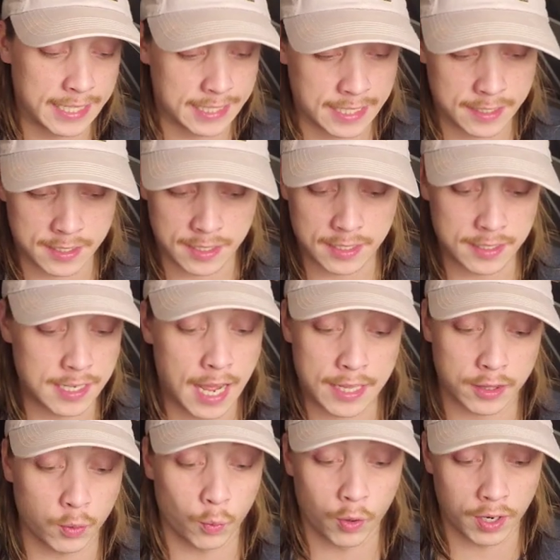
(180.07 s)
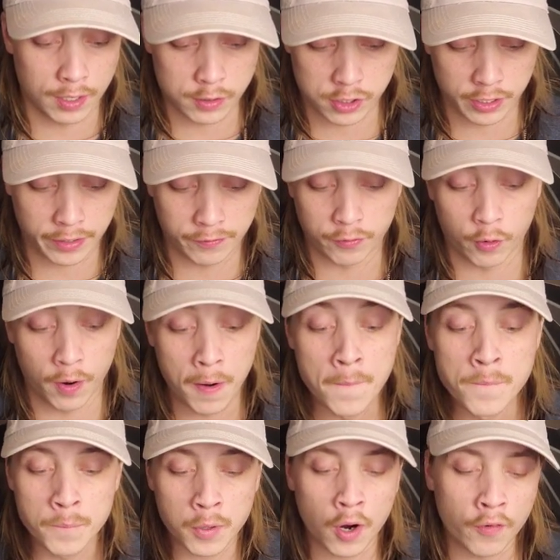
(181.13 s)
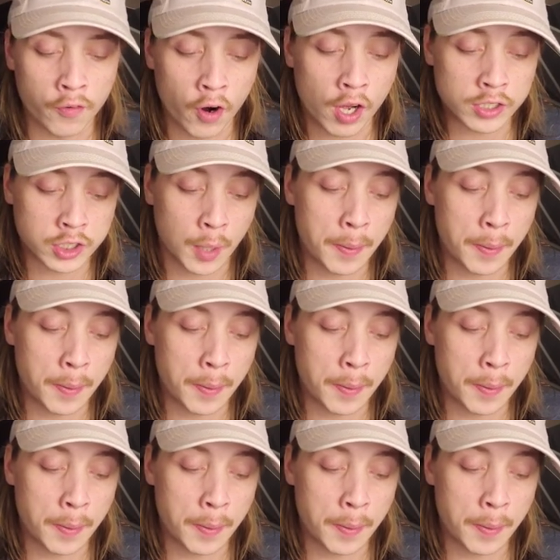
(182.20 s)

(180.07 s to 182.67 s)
That's not the word I was looking for. But overall, some